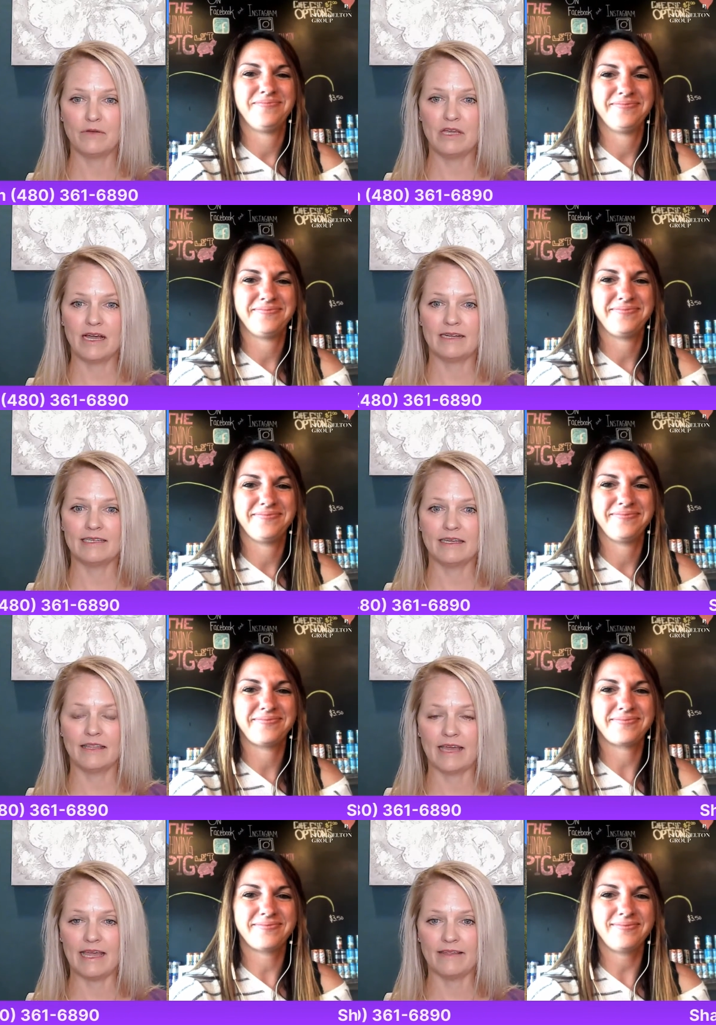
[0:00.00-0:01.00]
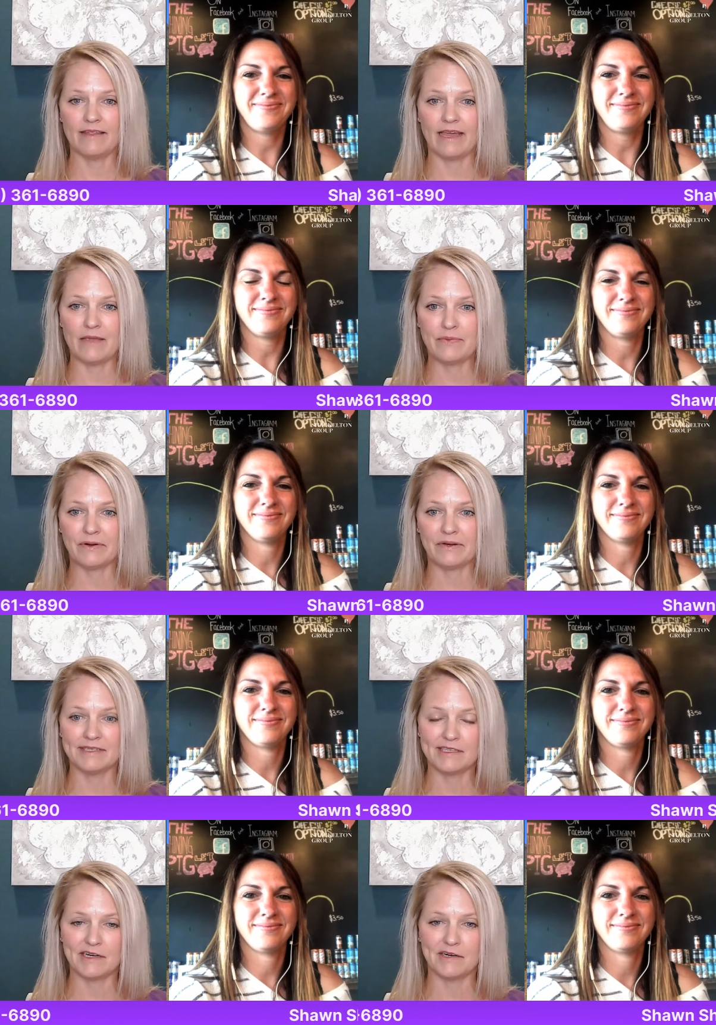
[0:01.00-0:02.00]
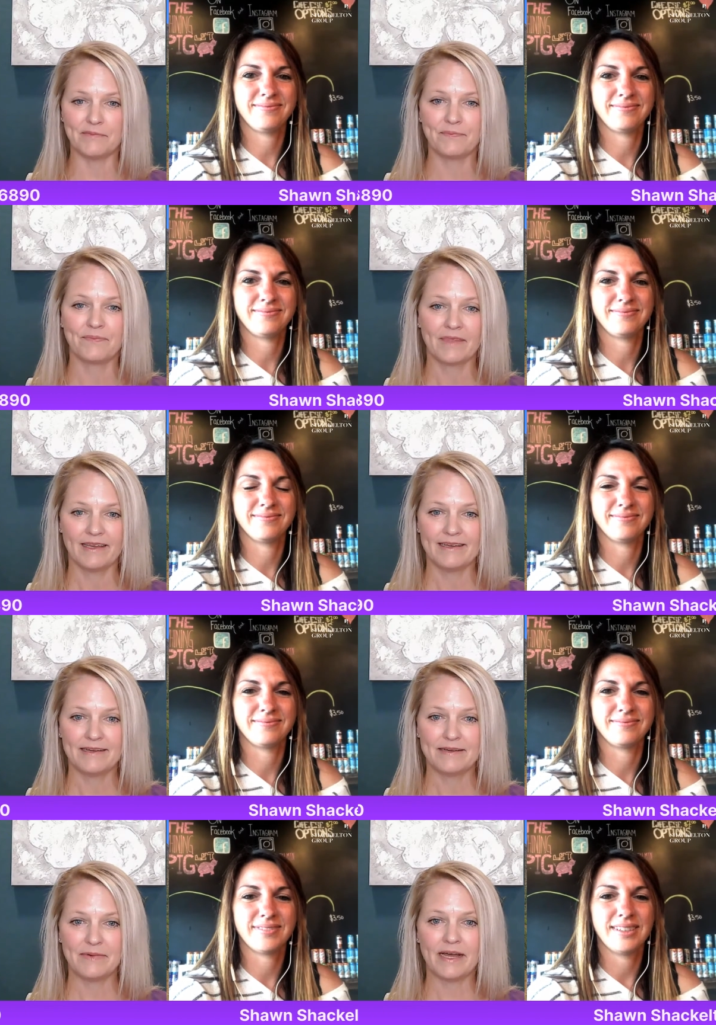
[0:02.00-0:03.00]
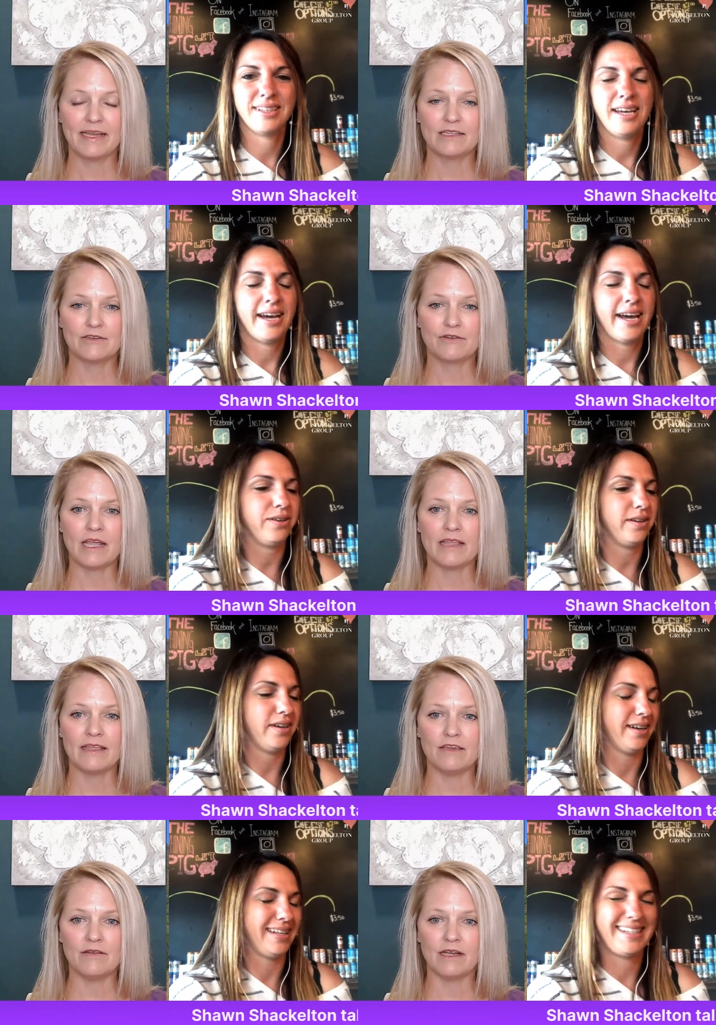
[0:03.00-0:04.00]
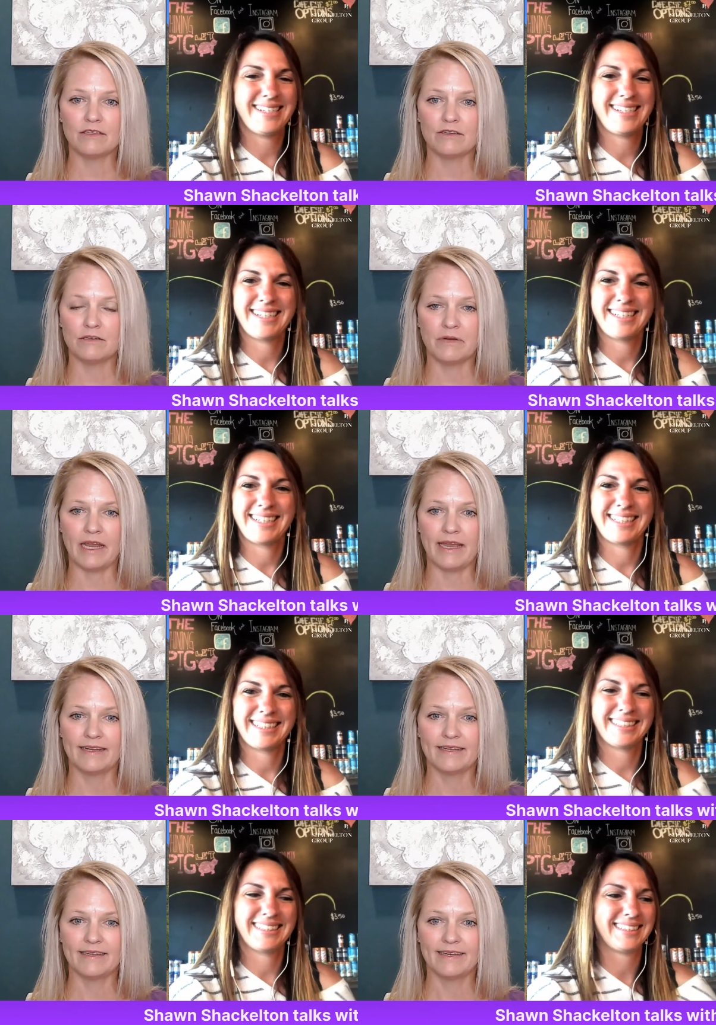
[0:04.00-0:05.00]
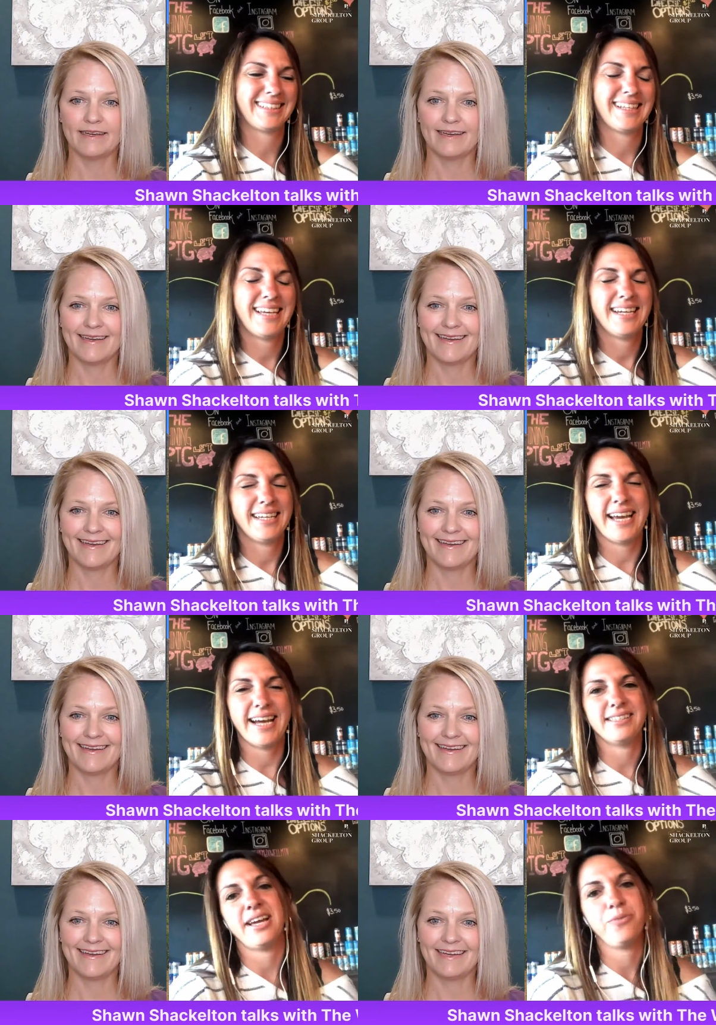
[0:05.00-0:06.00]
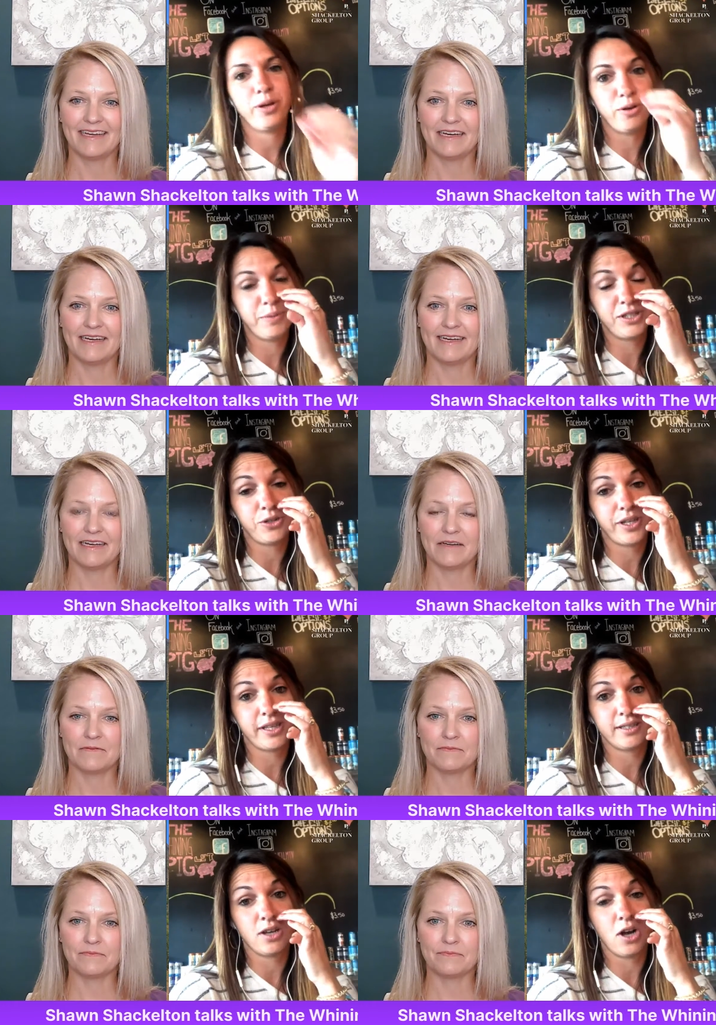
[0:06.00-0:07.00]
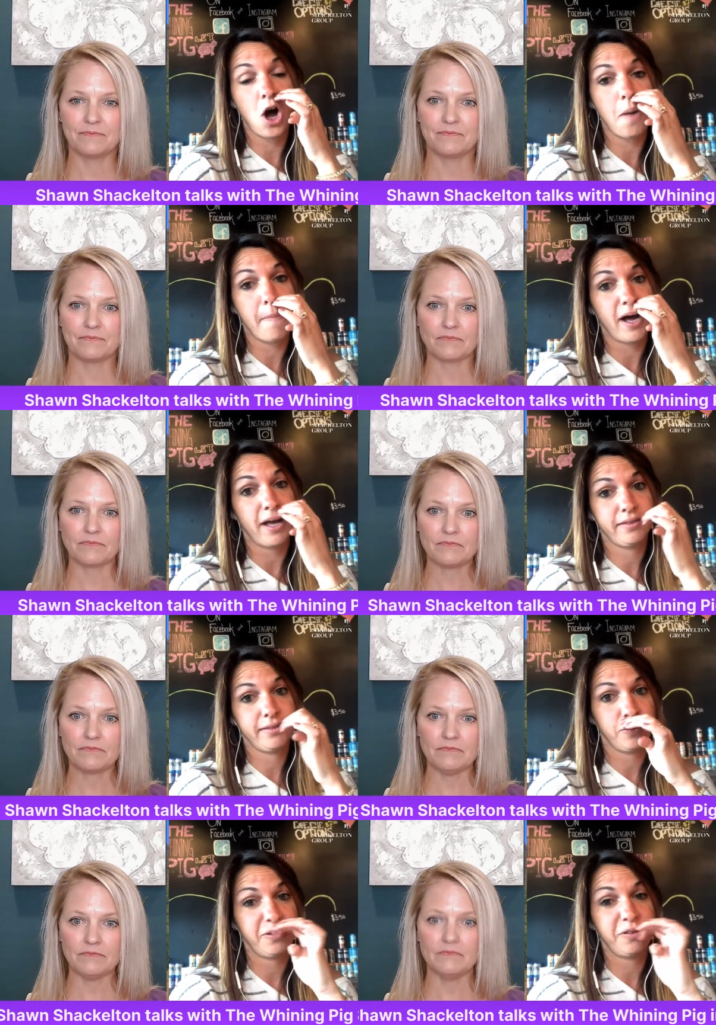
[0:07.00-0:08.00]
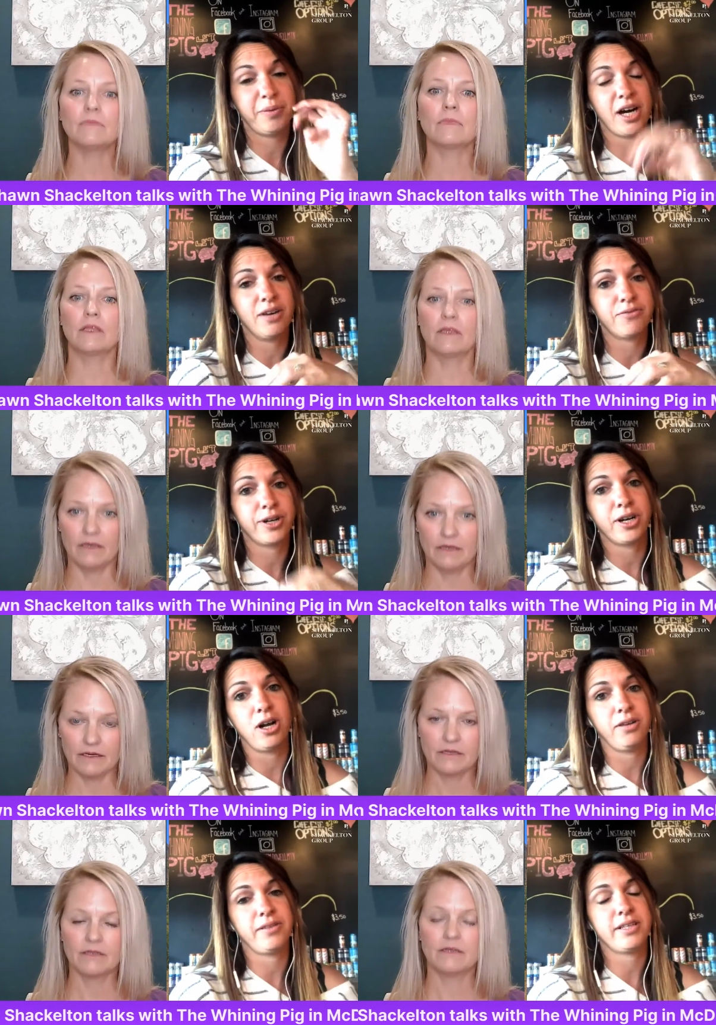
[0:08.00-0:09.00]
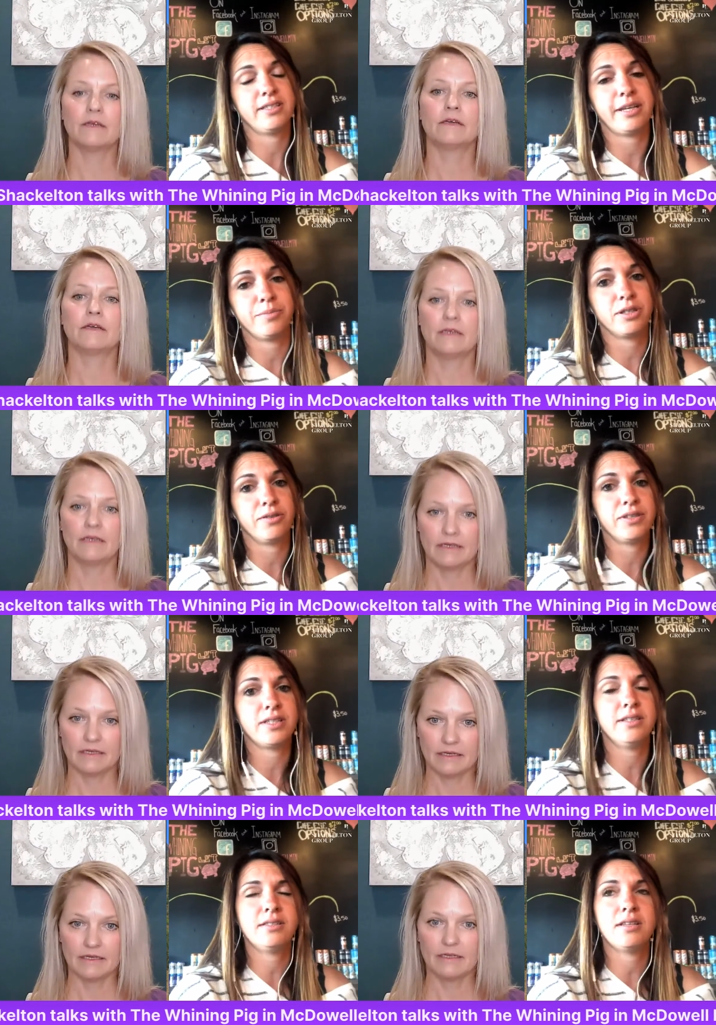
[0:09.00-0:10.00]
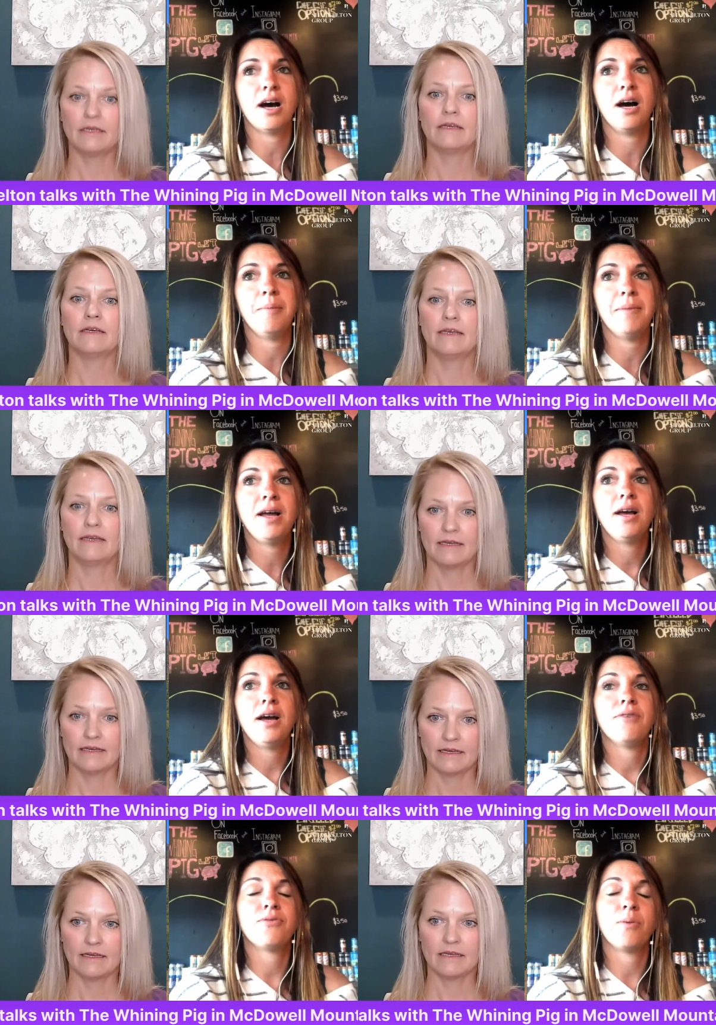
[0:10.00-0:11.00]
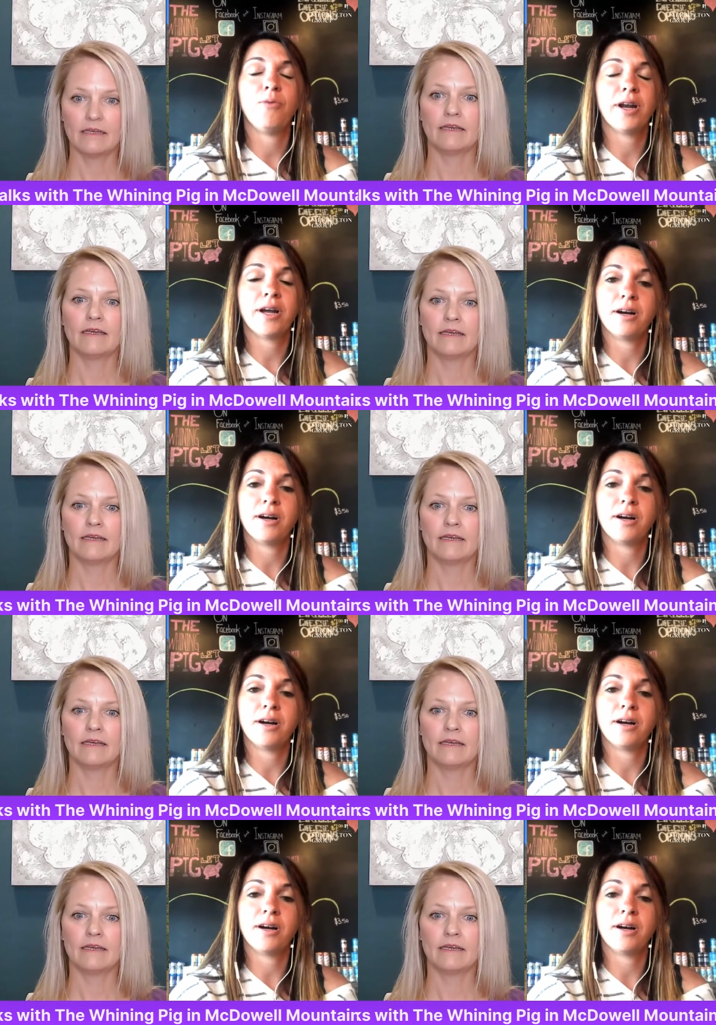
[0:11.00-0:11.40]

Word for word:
Speaker 1: We got until the end of April, so. But it's great that you guys are doing it.
Speaker 2: Yes, and we will be doing this all month. So we'll be offering all of these same services. Um, from what I